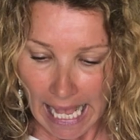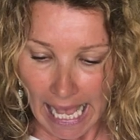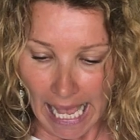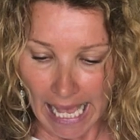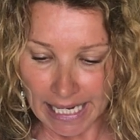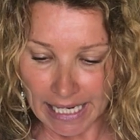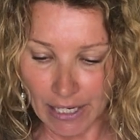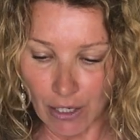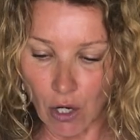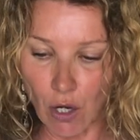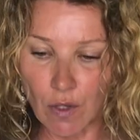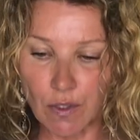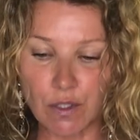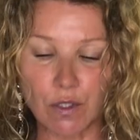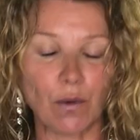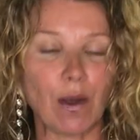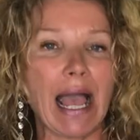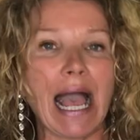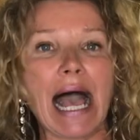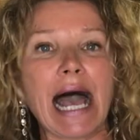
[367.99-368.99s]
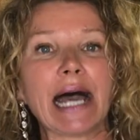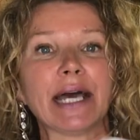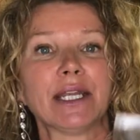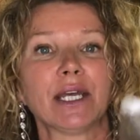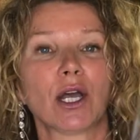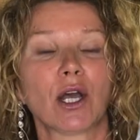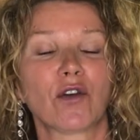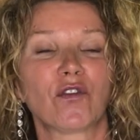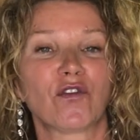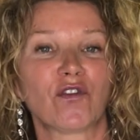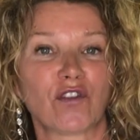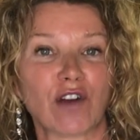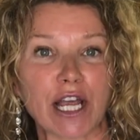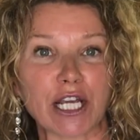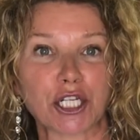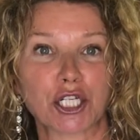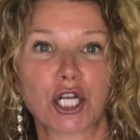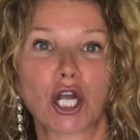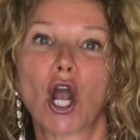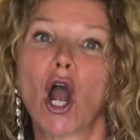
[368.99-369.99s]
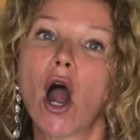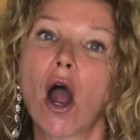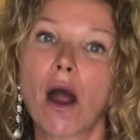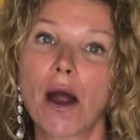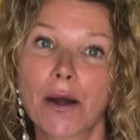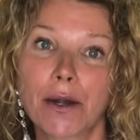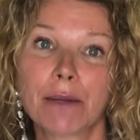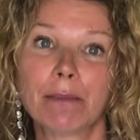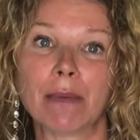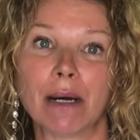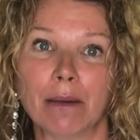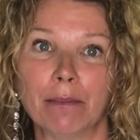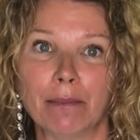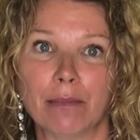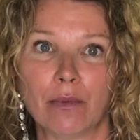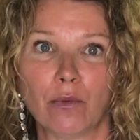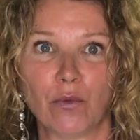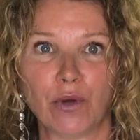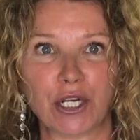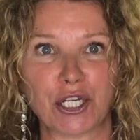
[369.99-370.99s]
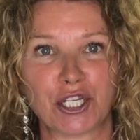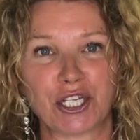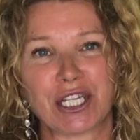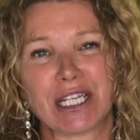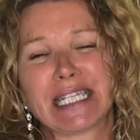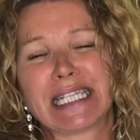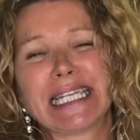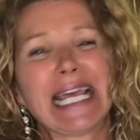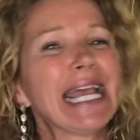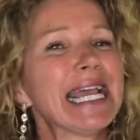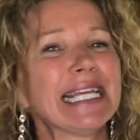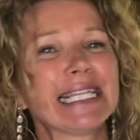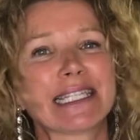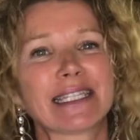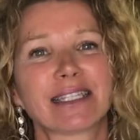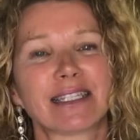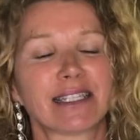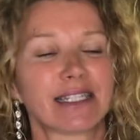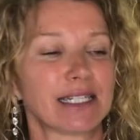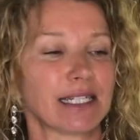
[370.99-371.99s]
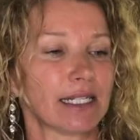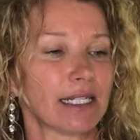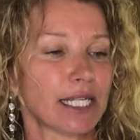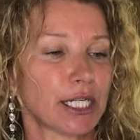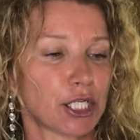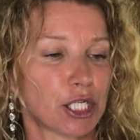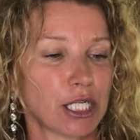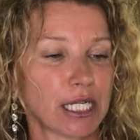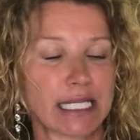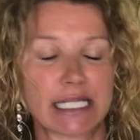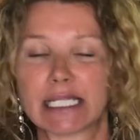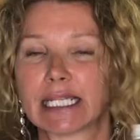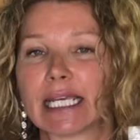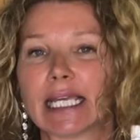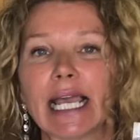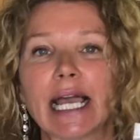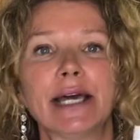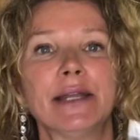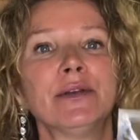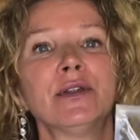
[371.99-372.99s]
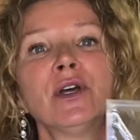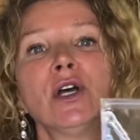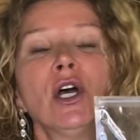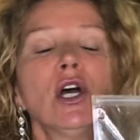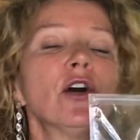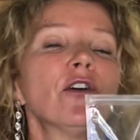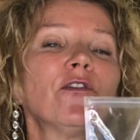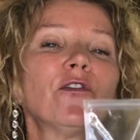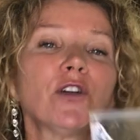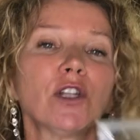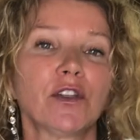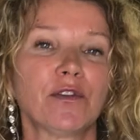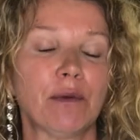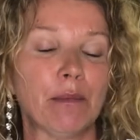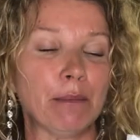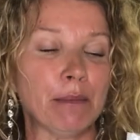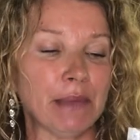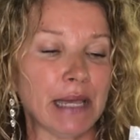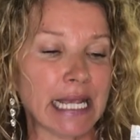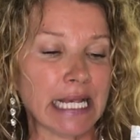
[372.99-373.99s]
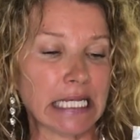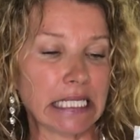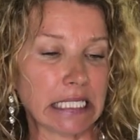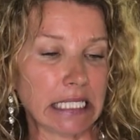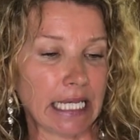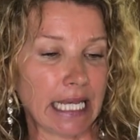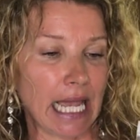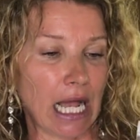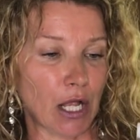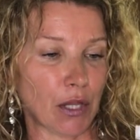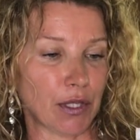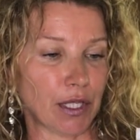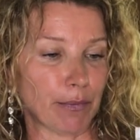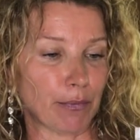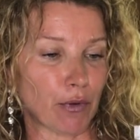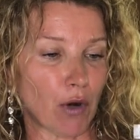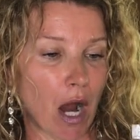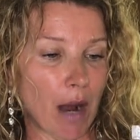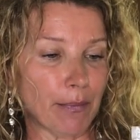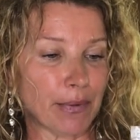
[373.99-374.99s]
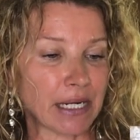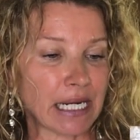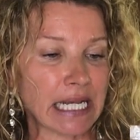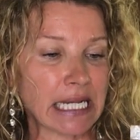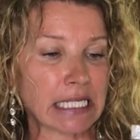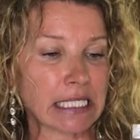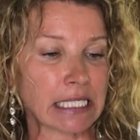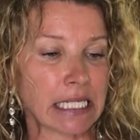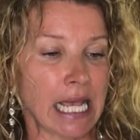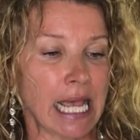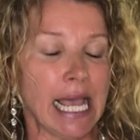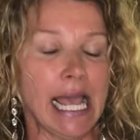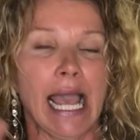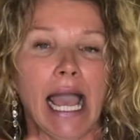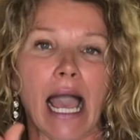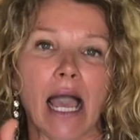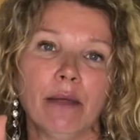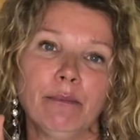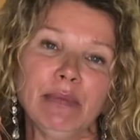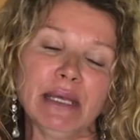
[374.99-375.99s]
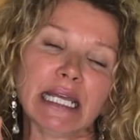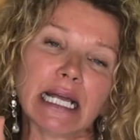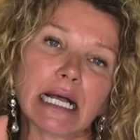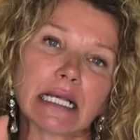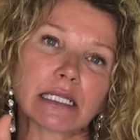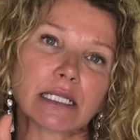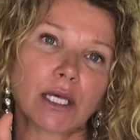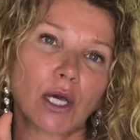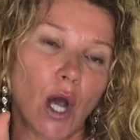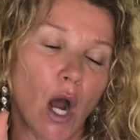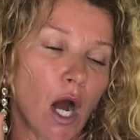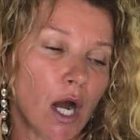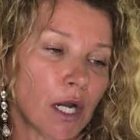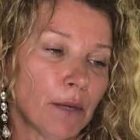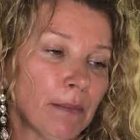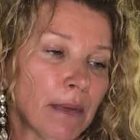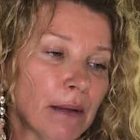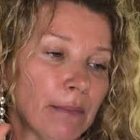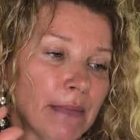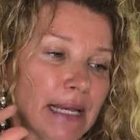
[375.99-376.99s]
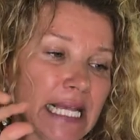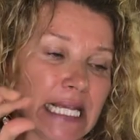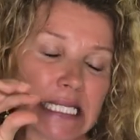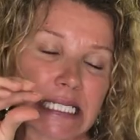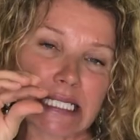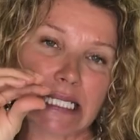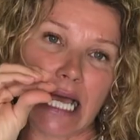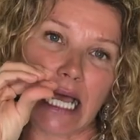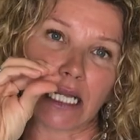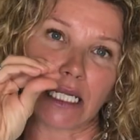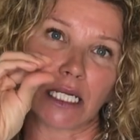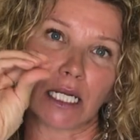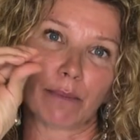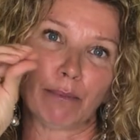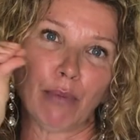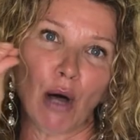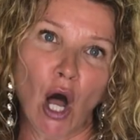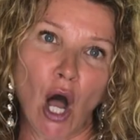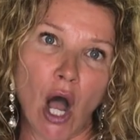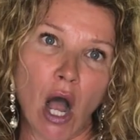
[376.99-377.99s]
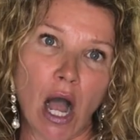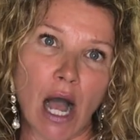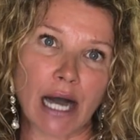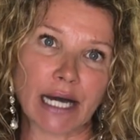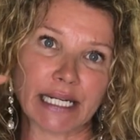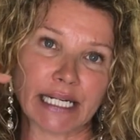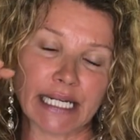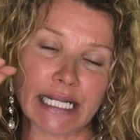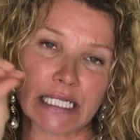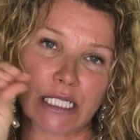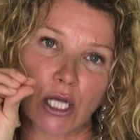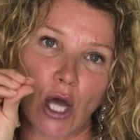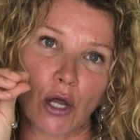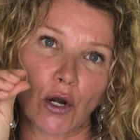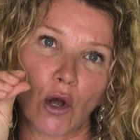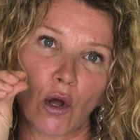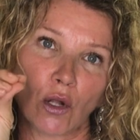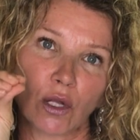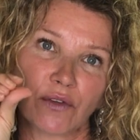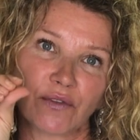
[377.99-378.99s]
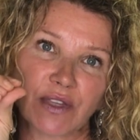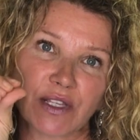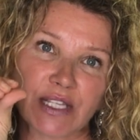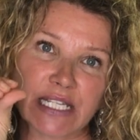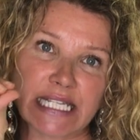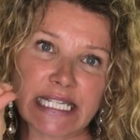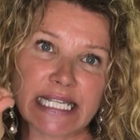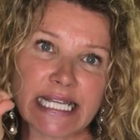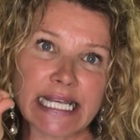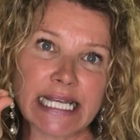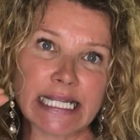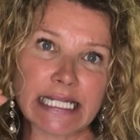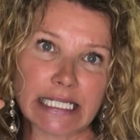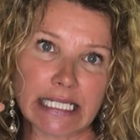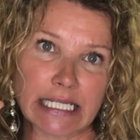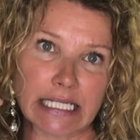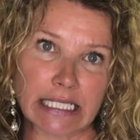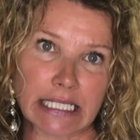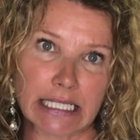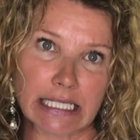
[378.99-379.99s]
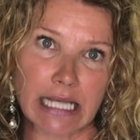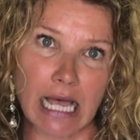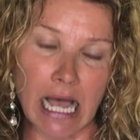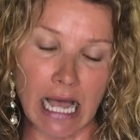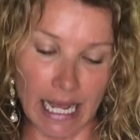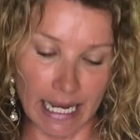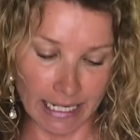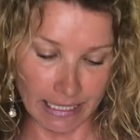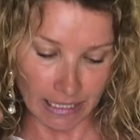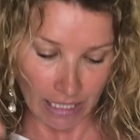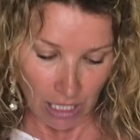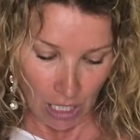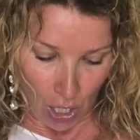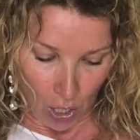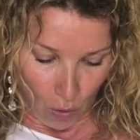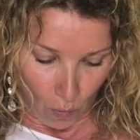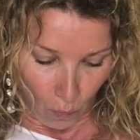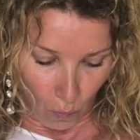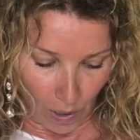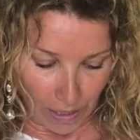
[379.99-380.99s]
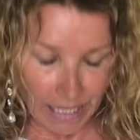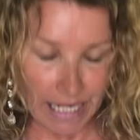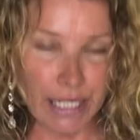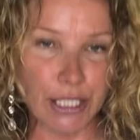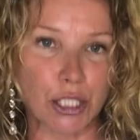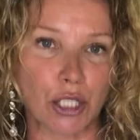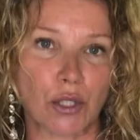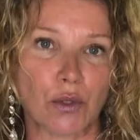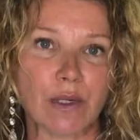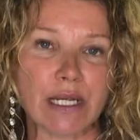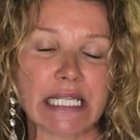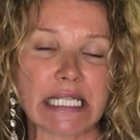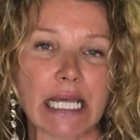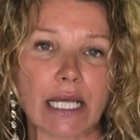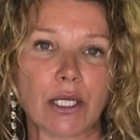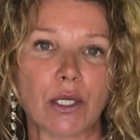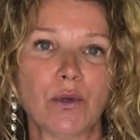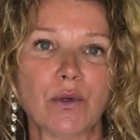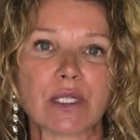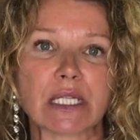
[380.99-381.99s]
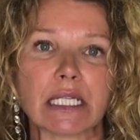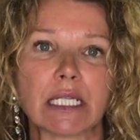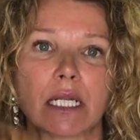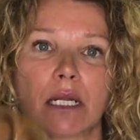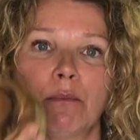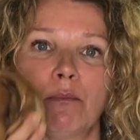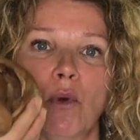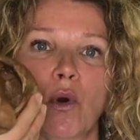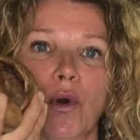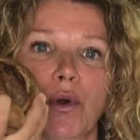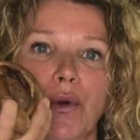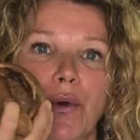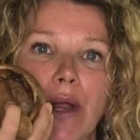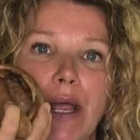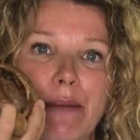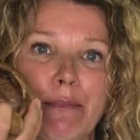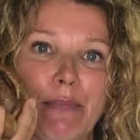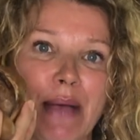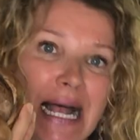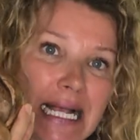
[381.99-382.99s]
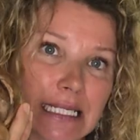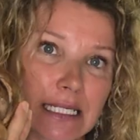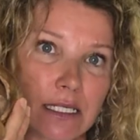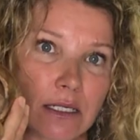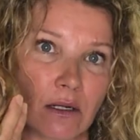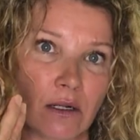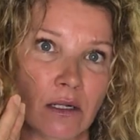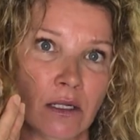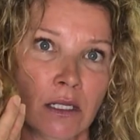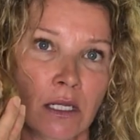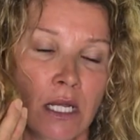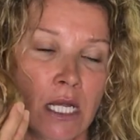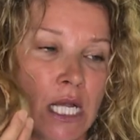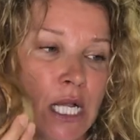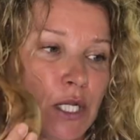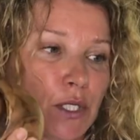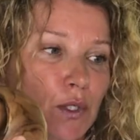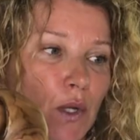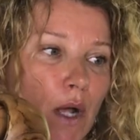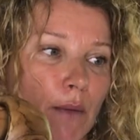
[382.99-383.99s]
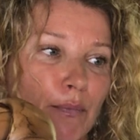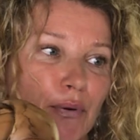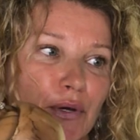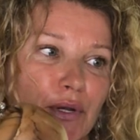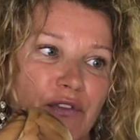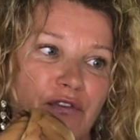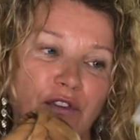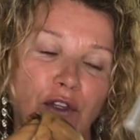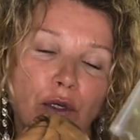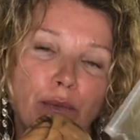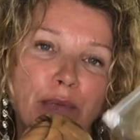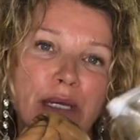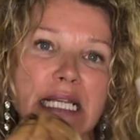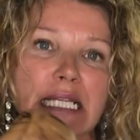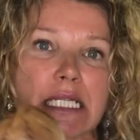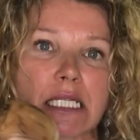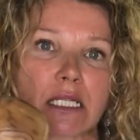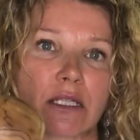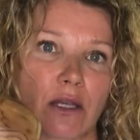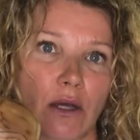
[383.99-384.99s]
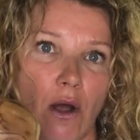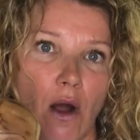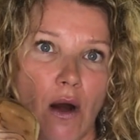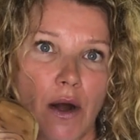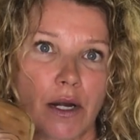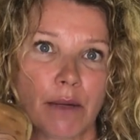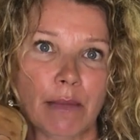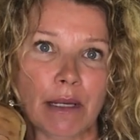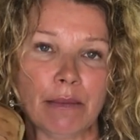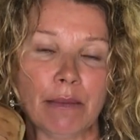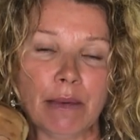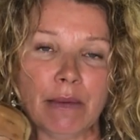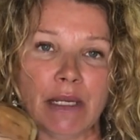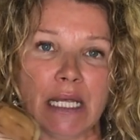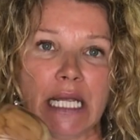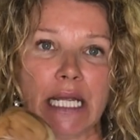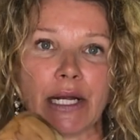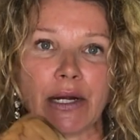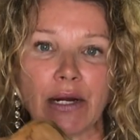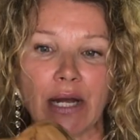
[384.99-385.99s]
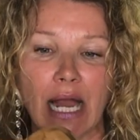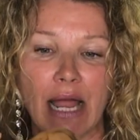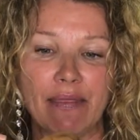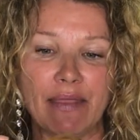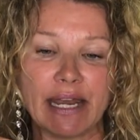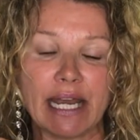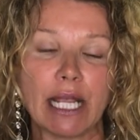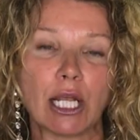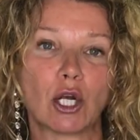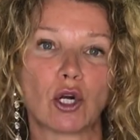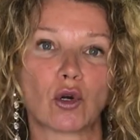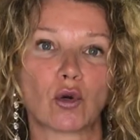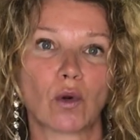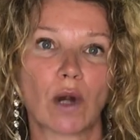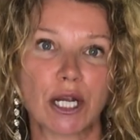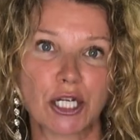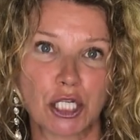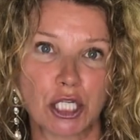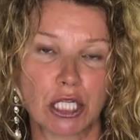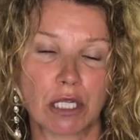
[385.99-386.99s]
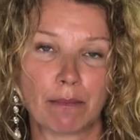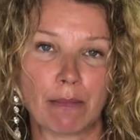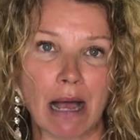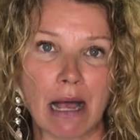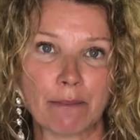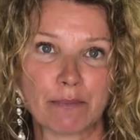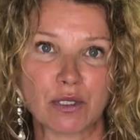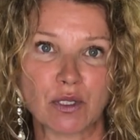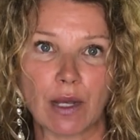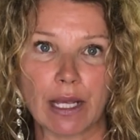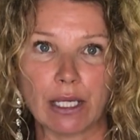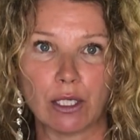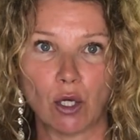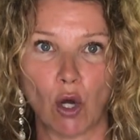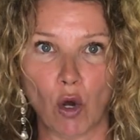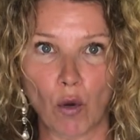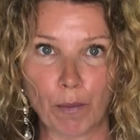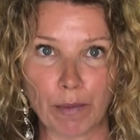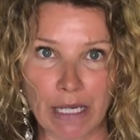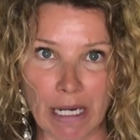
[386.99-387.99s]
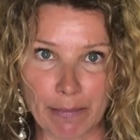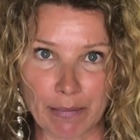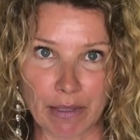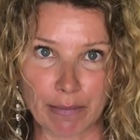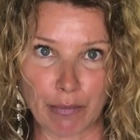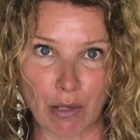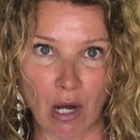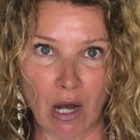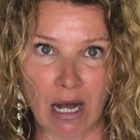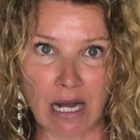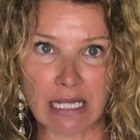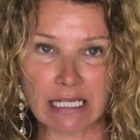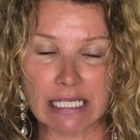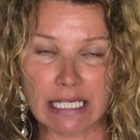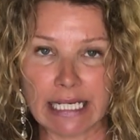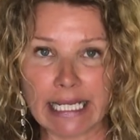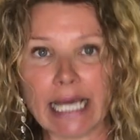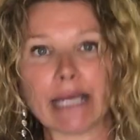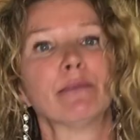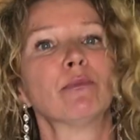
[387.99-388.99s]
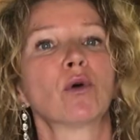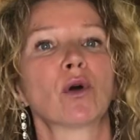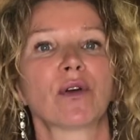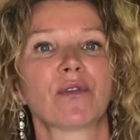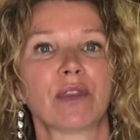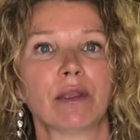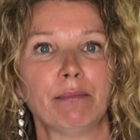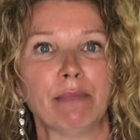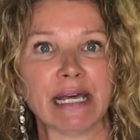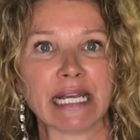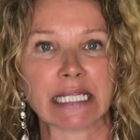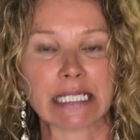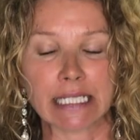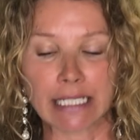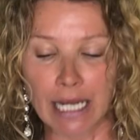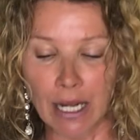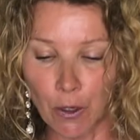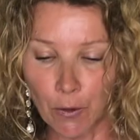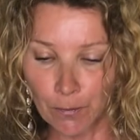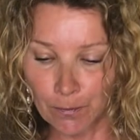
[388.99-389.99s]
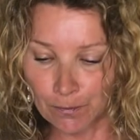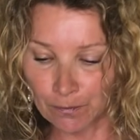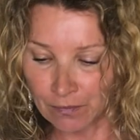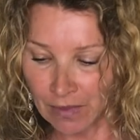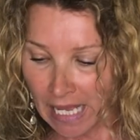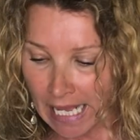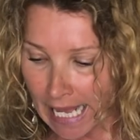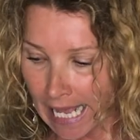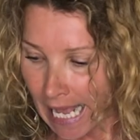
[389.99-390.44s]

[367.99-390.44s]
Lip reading: And I also add fresh cardamom, which tastes delicious, again, full of amazing healthy properties. And because the cardamom is a little pod and it's got all of the seeds inside, what I do is I use a little mortar and pestle. So I'll put a few pieces of the cardamom in here, and then I crush them up so I can open up the pods and get more of the medicine out.